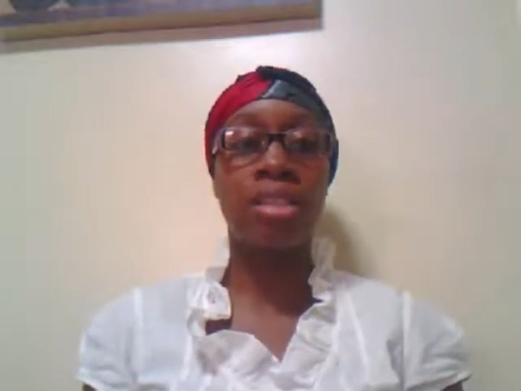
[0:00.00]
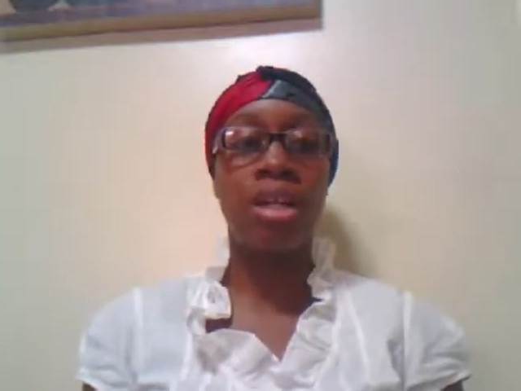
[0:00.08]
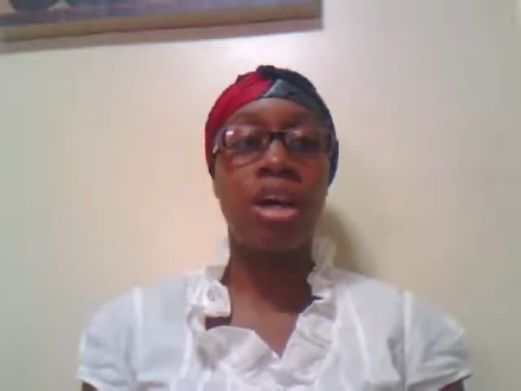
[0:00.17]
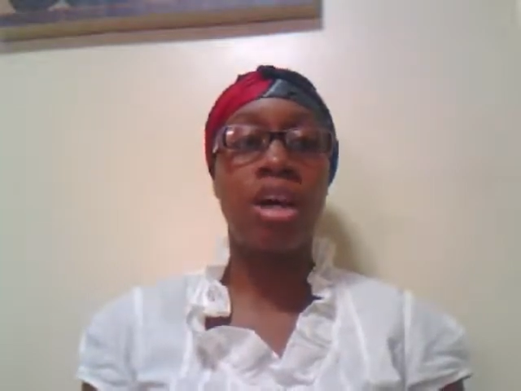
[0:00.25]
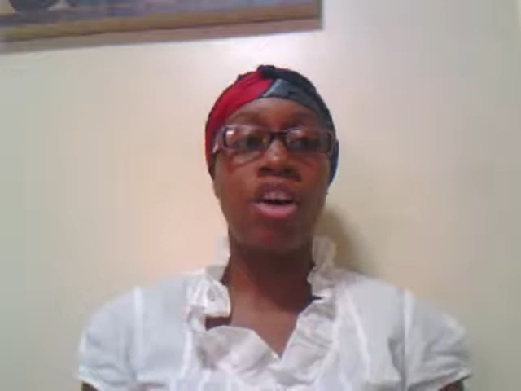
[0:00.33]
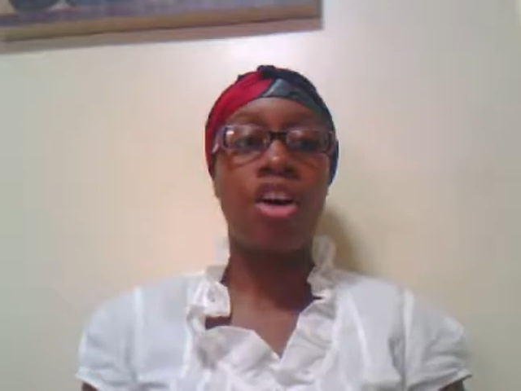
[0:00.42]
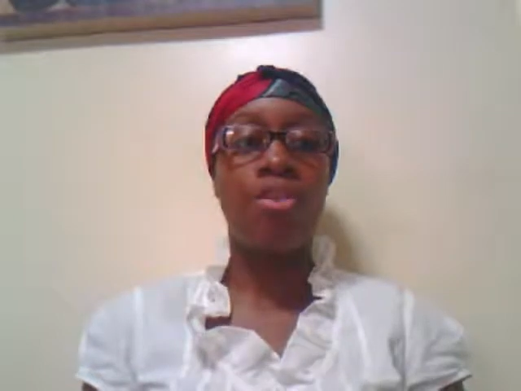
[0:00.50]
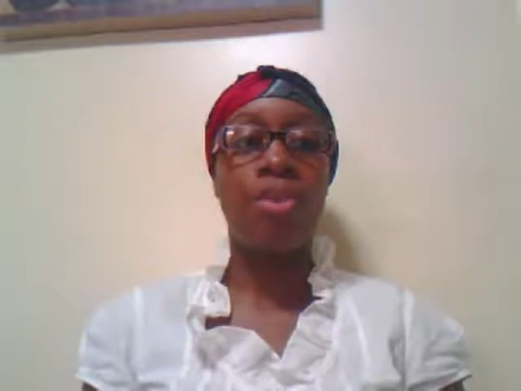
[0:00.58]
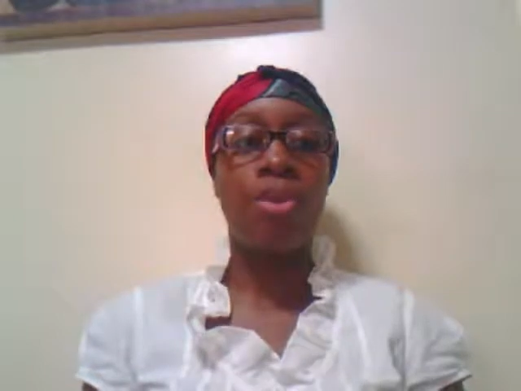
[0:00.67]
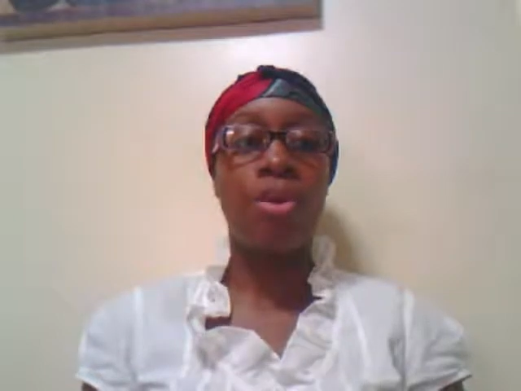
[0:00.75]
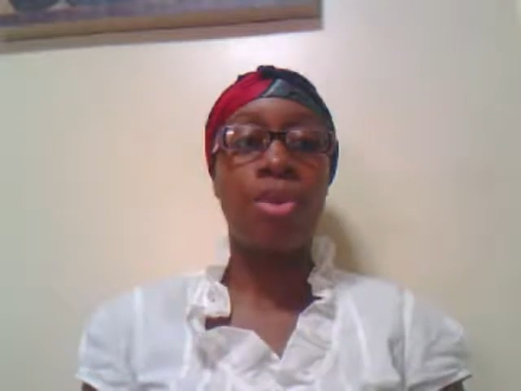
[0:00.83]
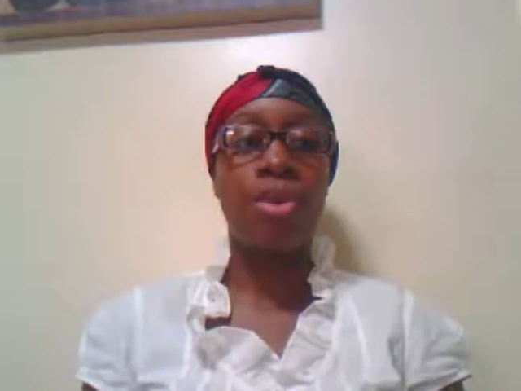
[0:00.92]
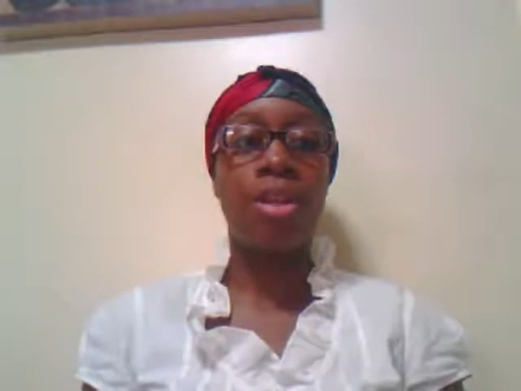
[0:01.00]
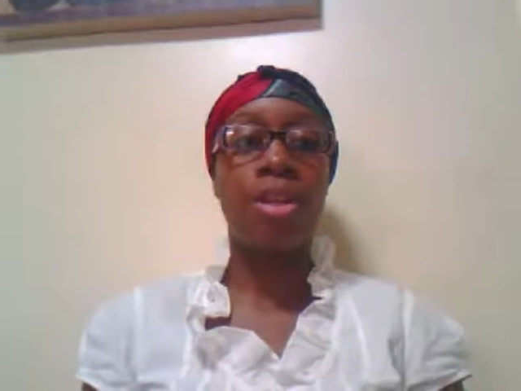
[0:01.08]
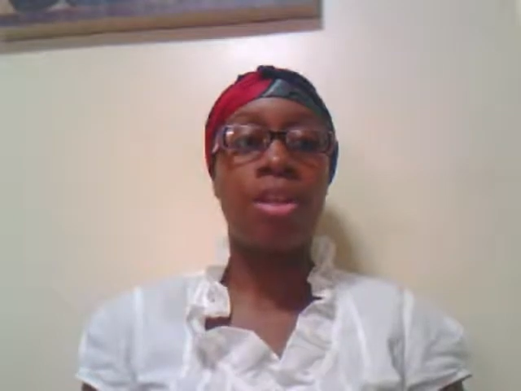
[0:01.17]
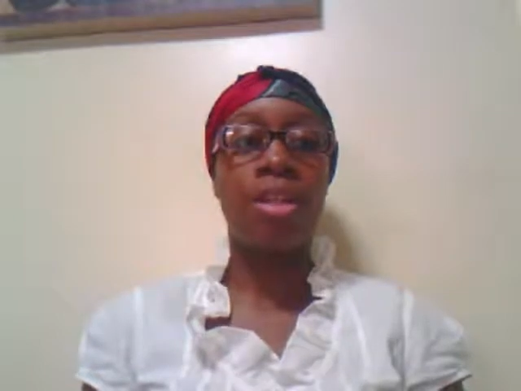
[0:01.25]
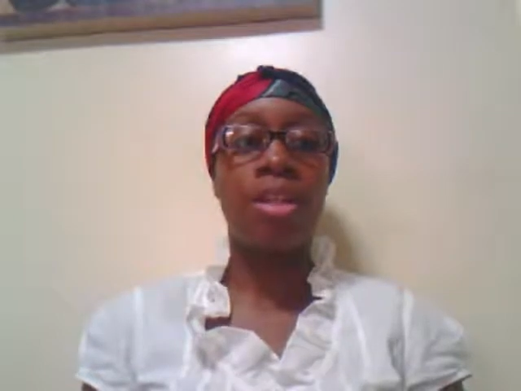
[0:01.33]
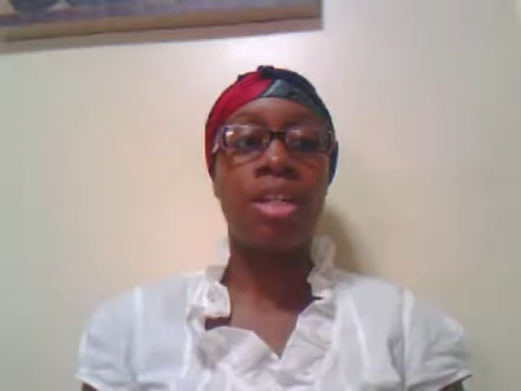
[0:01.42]
of both the
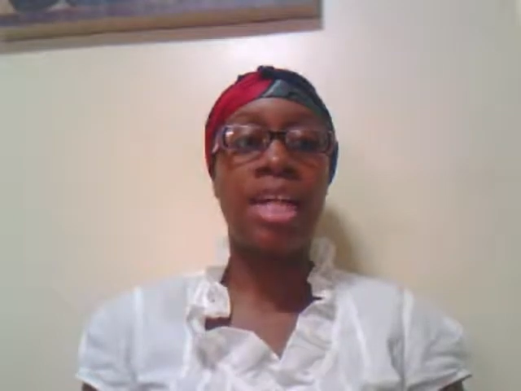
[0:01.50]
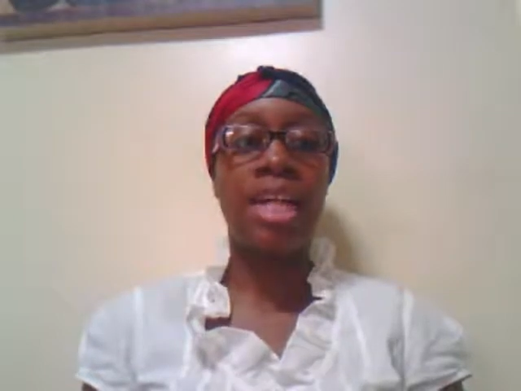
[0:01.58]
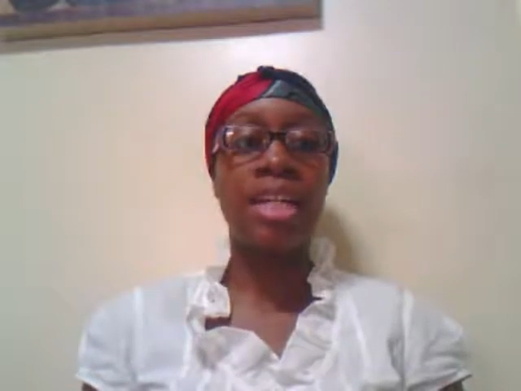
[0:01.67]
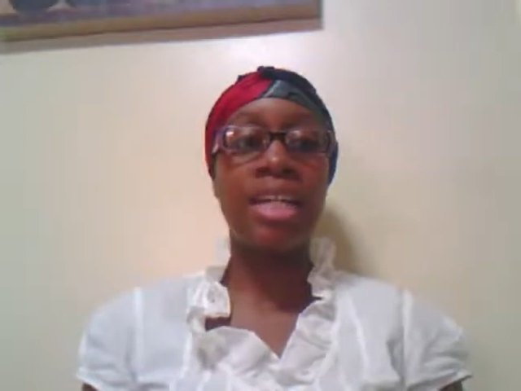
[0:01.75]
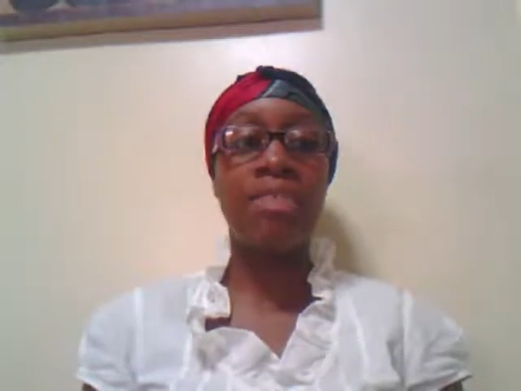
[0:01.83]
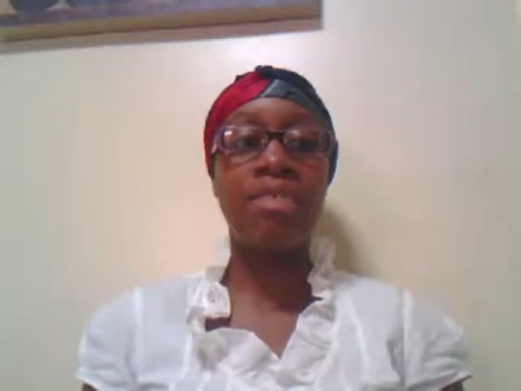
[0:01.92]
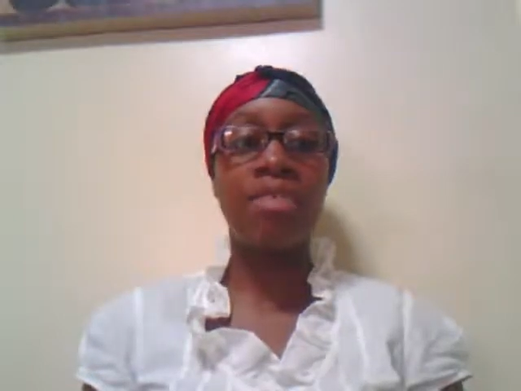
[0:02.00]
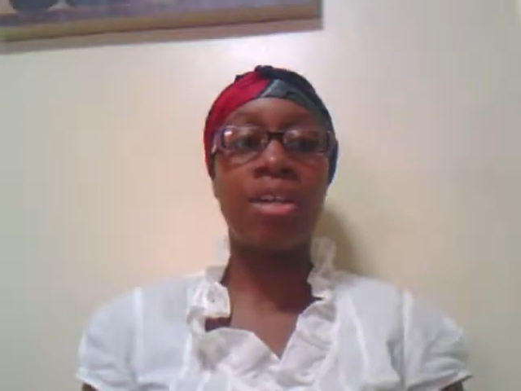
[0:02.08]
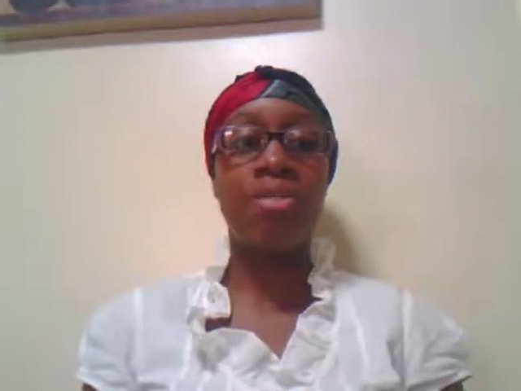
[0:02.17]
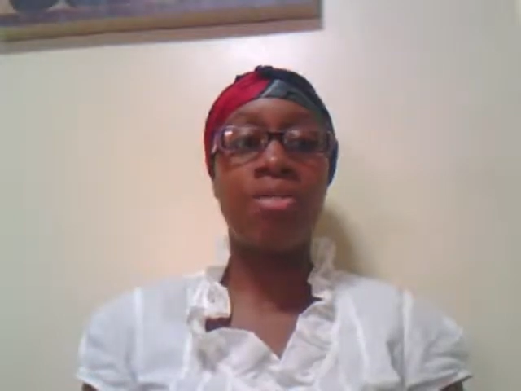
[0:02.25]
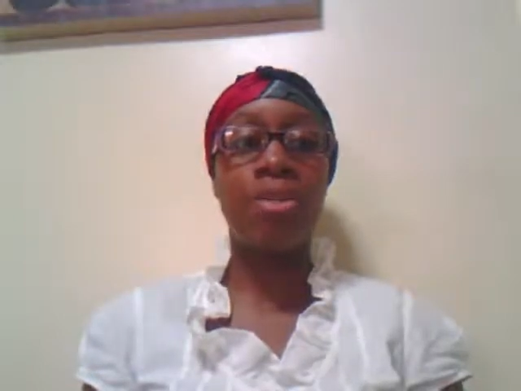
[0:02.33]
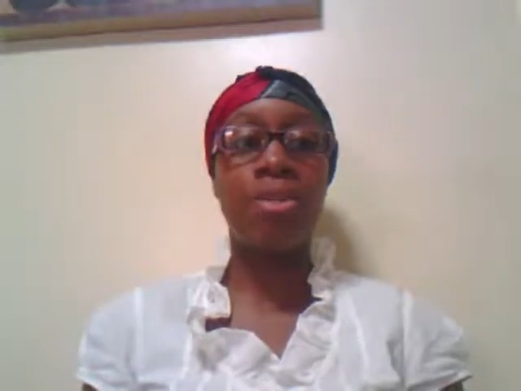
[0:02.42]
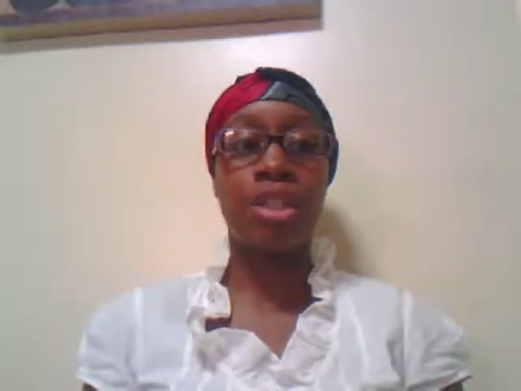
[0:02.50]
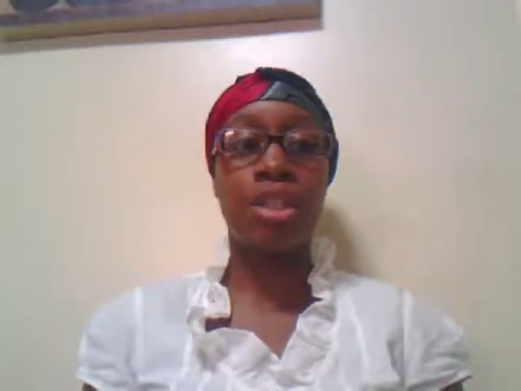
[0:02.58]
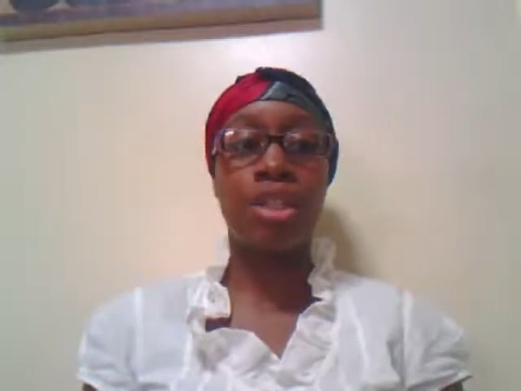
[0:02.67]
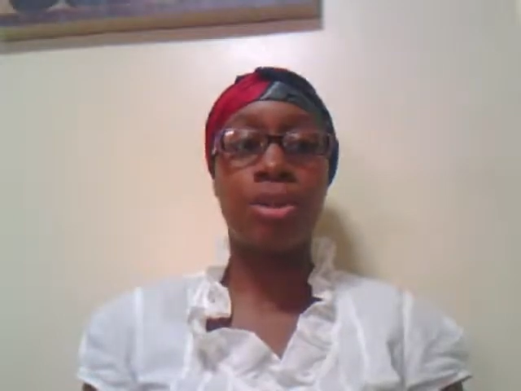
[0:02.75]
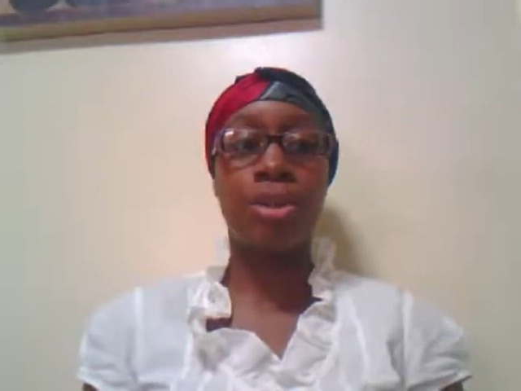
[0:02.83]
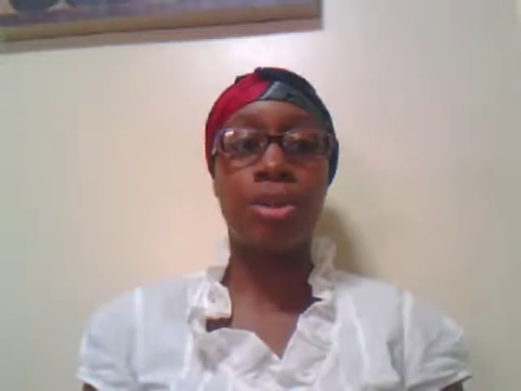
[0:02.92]
natives of Brazil
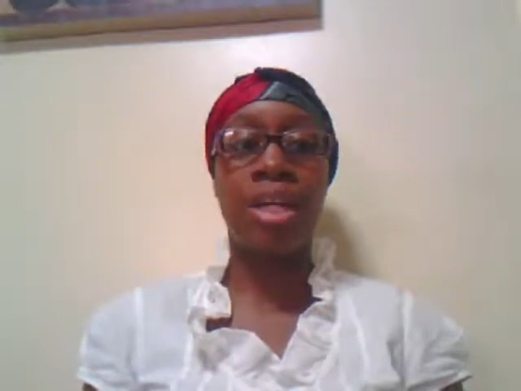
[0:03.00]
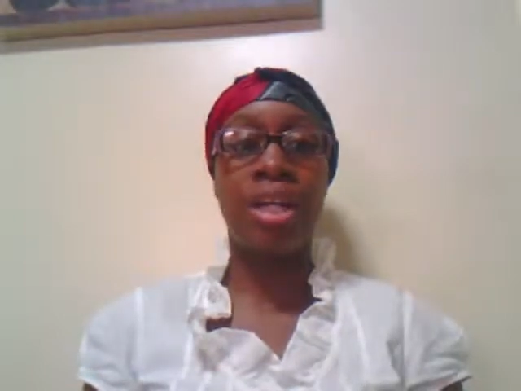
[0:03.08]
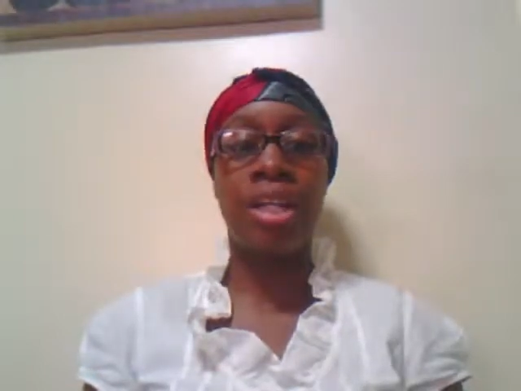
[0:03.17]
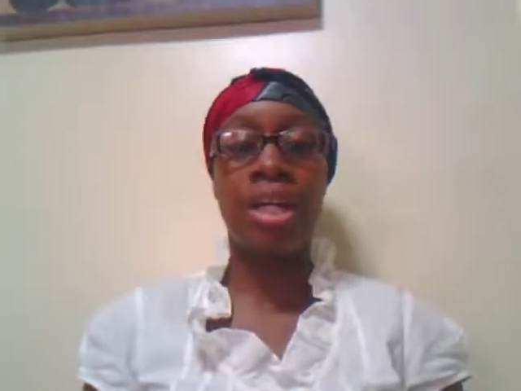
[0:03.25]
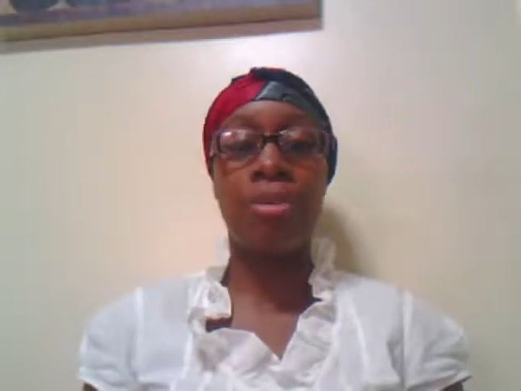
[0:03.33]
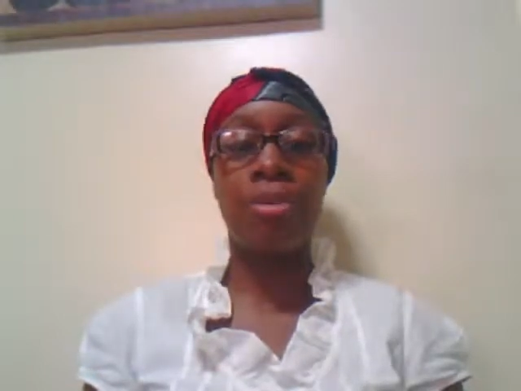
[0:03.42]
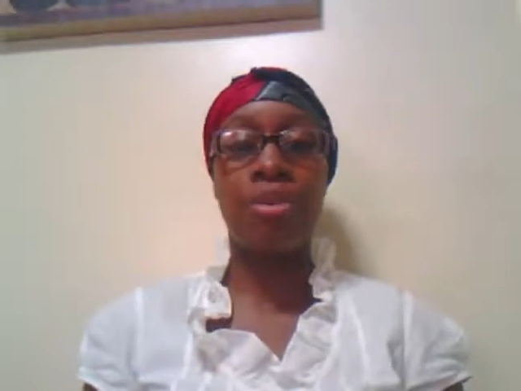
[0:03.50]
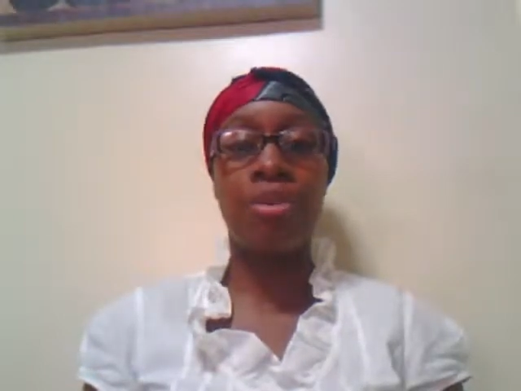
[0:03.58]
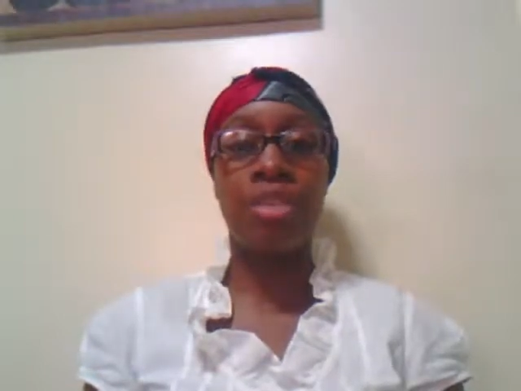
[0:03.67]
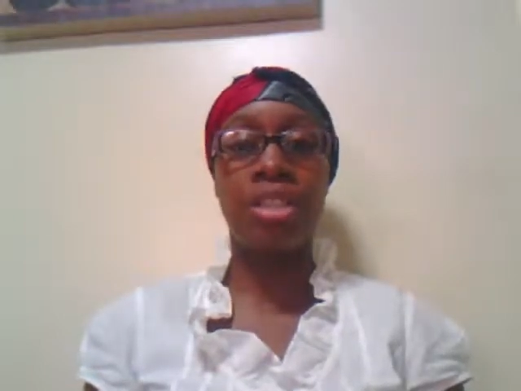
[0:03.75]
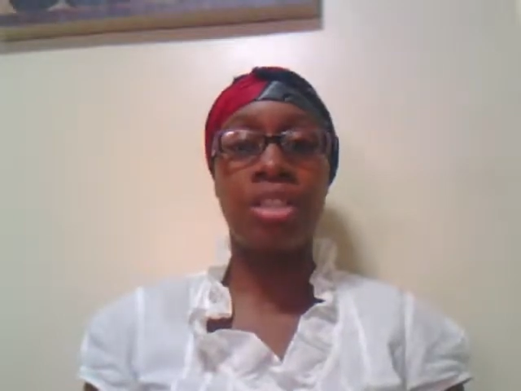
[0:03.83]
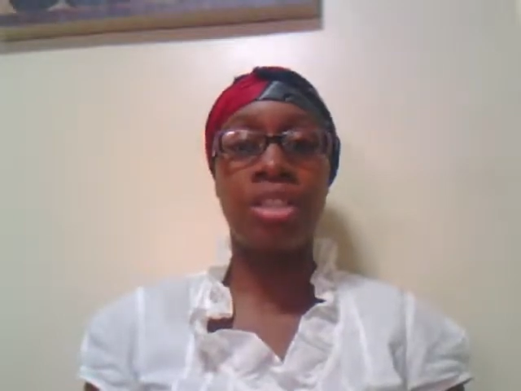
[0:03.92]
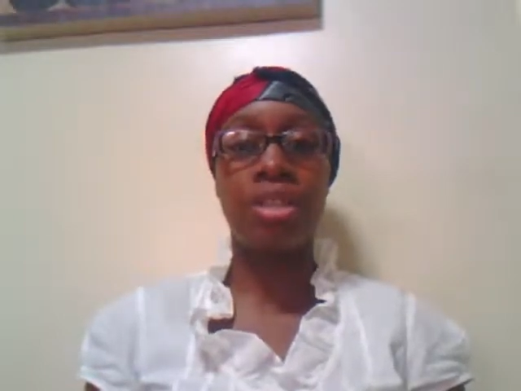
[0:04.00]
and the immigrants.